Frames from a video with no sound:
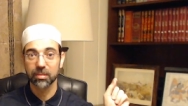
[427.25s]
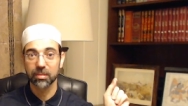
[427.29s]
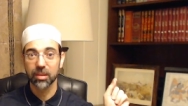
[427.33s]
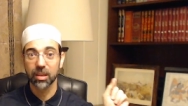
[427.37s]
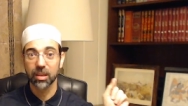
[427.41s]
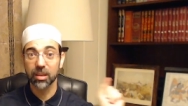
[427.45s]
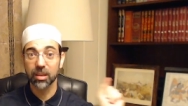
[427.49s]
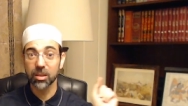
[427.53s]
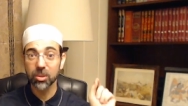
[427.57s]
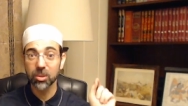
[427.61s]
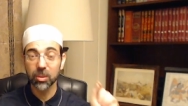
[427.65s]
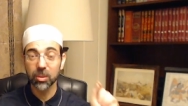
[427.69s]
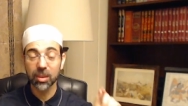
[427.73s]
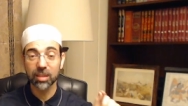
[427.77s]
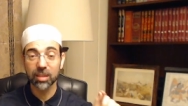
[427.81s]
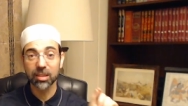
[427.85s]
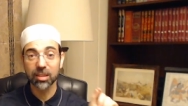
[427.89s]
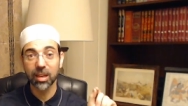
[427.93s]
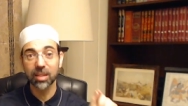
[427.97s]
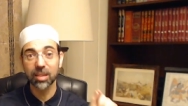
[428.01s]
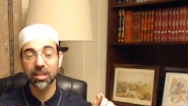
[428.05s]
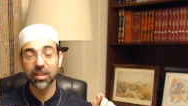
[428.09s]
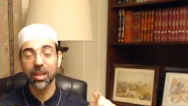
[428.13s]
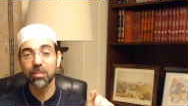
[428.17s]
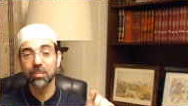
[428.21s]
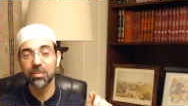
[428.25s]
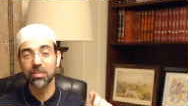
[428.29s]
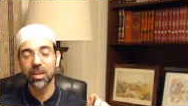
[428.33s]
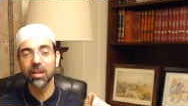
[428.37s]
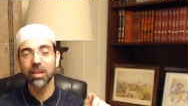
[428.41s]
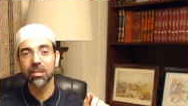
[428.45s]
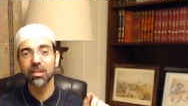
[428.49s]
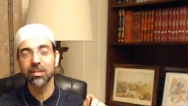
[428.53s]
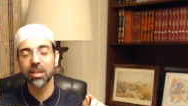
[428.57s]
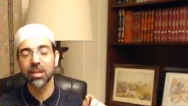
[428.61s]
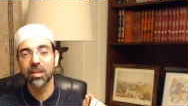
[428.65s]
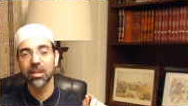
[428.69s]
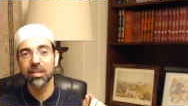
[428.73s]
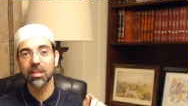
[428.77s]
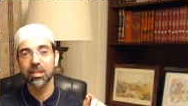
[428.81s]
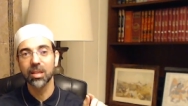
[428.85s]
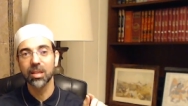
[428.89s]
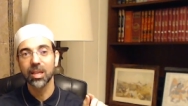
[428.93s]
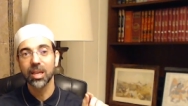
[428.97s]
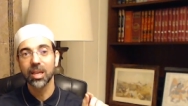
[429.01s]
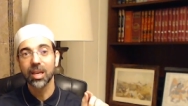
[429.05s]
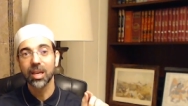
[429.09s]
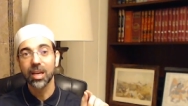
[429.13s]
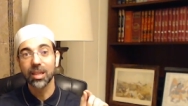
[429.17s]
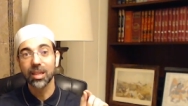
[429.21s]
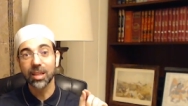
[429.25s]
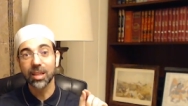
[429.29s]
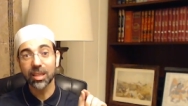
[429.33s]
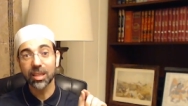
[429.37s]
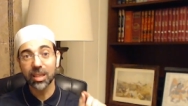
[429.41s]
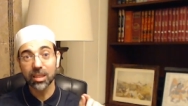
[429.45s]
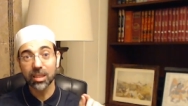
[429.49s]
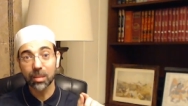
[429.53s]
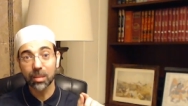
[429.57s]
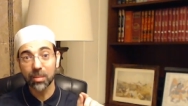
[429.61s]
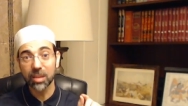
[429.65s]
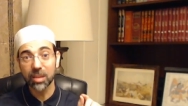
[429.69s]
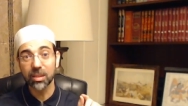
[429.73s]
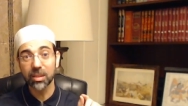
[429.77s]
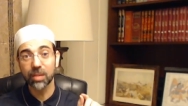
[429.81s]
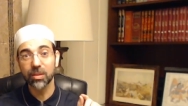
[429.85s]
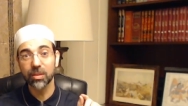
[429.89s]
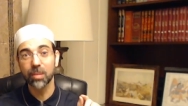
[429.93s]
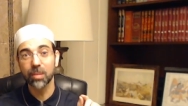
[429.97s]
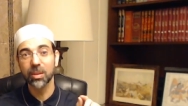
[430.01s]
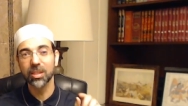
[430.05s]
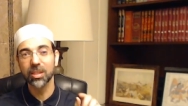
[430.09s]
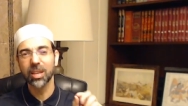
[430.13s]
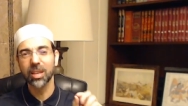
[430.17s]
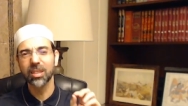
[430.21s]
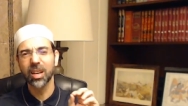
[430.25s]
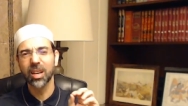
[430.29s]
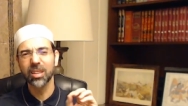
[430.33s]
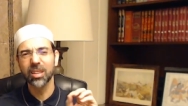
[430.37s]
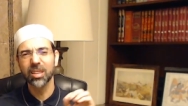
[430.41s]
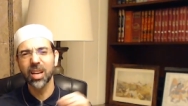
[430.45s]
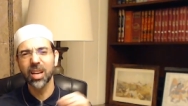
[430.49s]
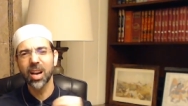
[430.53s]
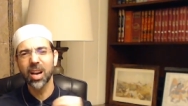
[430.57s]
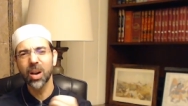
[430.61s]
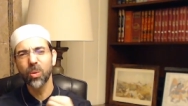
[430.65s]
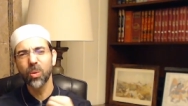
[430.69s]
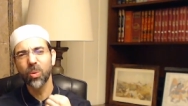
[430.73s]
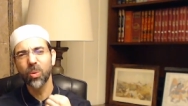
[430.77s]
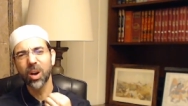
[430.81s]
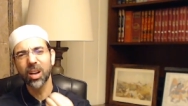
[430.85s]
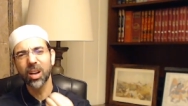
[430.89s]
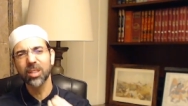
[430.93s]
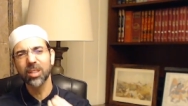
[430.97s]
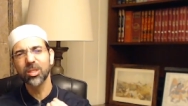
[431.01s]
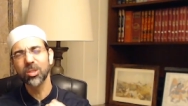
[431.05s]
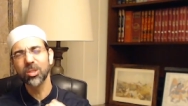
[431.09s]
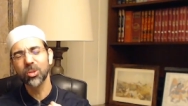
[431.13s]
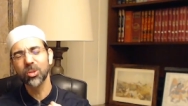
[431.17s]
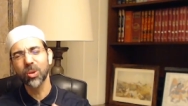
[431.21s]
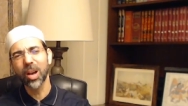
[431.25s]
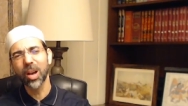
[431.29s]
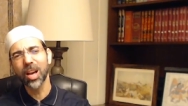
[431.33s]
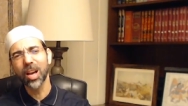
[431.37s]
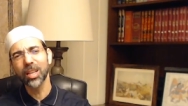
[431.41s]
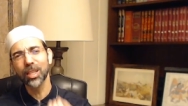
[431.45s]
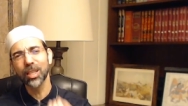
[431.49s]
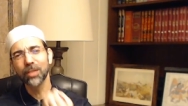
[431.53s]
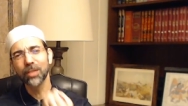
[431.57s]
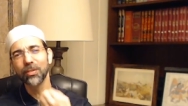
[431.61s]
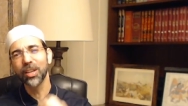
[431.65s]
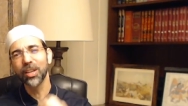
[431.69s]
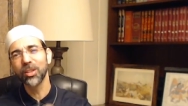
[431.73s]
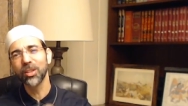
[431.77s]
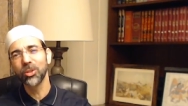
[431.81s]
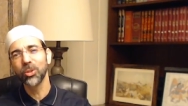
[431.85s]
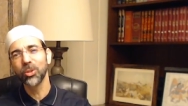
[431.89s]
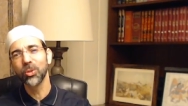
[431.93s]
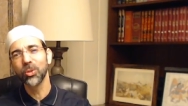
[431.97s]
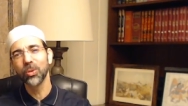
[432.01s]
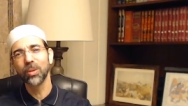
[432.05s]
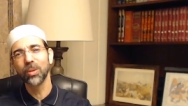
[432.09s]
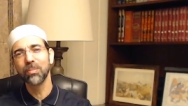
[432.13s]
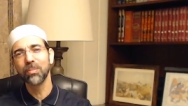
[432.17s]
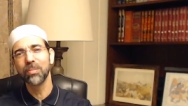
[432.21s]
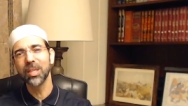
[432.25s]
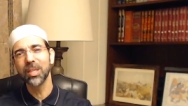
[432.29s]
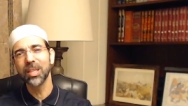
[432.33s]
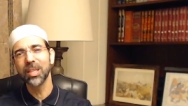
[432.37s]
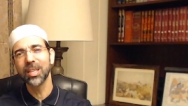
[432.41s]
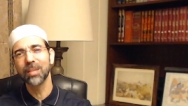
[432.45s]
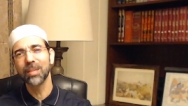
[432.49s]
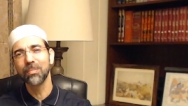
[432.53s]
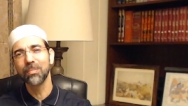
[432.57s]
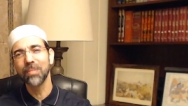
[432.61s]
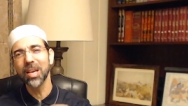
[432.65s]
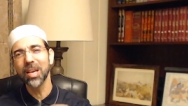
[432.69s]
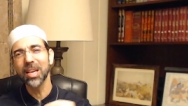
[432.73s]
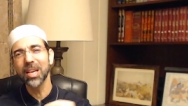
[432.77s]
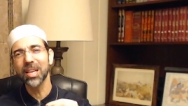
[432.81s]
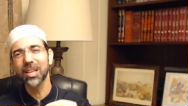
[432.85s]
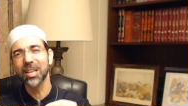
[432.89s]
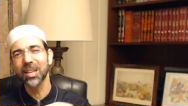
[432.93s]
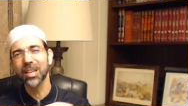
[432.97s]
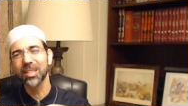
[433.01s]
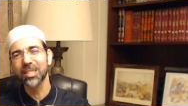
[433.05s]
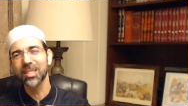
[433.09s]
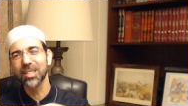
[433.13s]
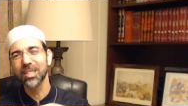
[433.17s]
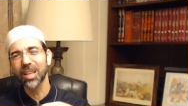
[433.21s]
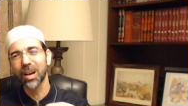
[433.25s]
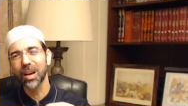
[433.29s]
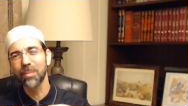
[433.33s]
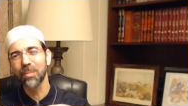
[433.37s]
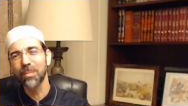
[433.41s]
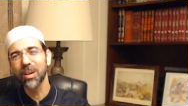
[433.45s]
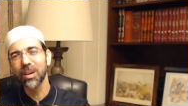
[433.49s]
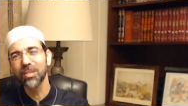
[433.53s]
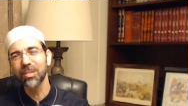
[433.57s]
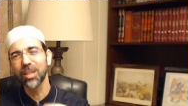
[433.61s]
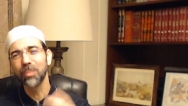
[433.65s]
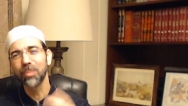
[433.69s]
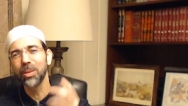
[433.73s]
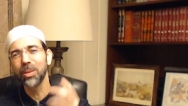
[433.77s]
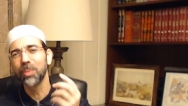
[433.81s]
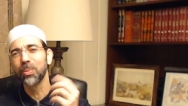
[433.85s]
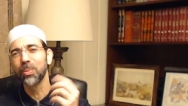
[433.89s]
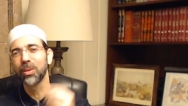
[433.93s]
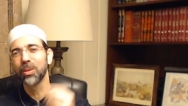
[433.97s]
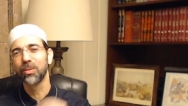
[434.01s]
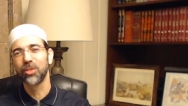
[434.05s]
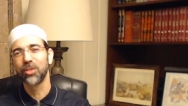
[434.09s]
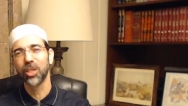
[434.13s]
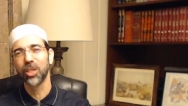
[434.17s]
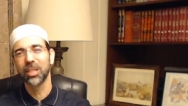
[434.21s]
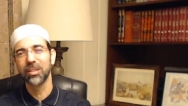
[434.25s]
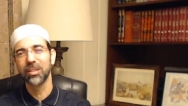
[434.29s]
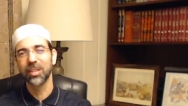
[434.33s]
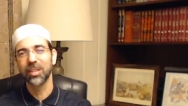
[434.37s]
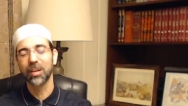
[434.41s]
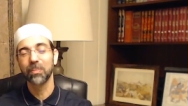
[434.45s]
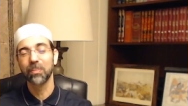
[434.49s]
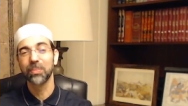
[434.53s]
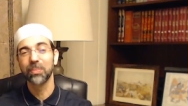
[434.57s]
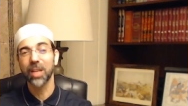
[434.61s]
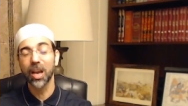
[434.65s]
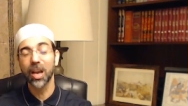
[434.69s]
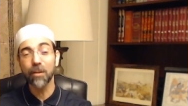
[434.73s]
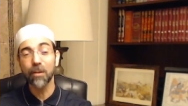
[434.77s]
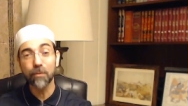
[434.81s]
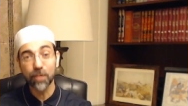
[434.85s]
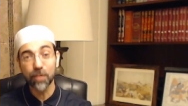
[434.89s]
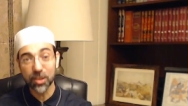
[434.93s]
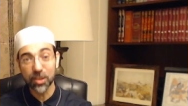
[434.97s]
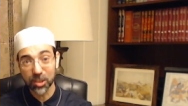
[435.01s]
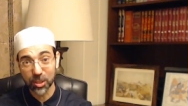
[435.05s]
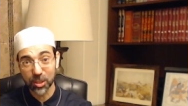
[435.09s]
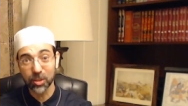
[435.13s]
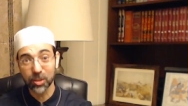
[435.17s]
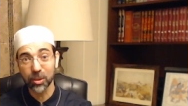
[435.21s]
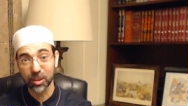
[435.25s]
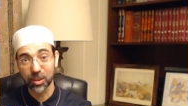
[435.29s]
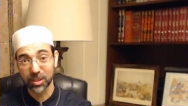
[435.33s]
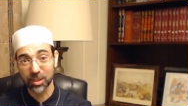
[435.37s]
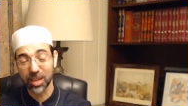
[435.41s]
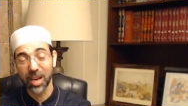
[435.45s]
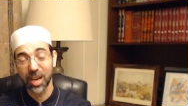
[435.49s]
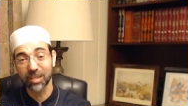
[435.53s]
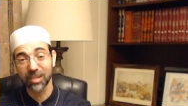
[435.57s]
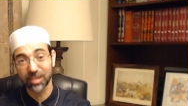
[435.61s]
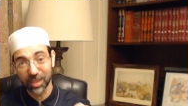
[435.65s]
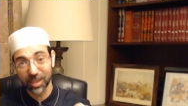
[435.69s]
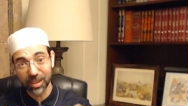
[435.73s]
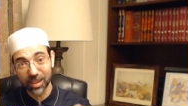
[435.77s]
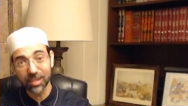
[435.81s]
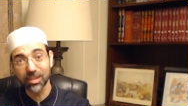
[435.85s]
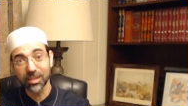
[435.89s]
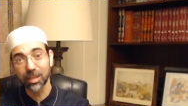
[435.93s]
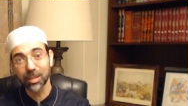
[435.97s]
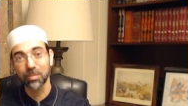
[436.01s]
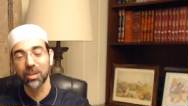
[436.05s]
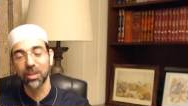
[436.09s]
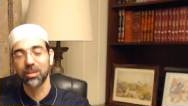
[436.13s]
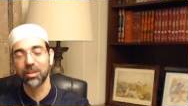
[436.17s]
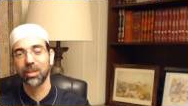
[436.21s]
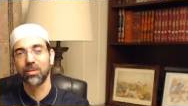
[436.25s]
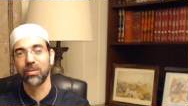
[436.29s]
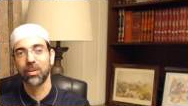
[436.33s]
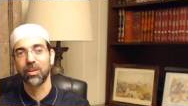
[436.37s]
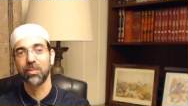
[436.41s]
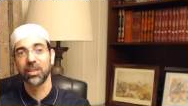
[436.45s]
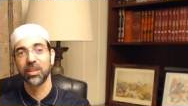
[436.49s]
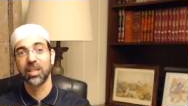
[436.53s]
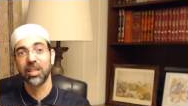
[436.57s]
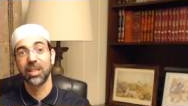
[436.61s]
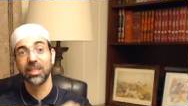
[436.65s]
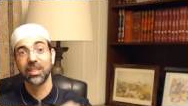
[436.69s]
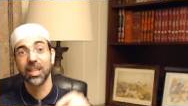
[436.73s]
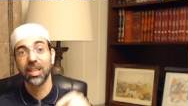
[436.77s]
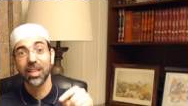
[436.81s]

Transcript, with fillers: Rasulullah tells us that in the month of Ramadan, Allah wants to elevate you and me and make us among the people of Jannah every single night in the month of Ramadan.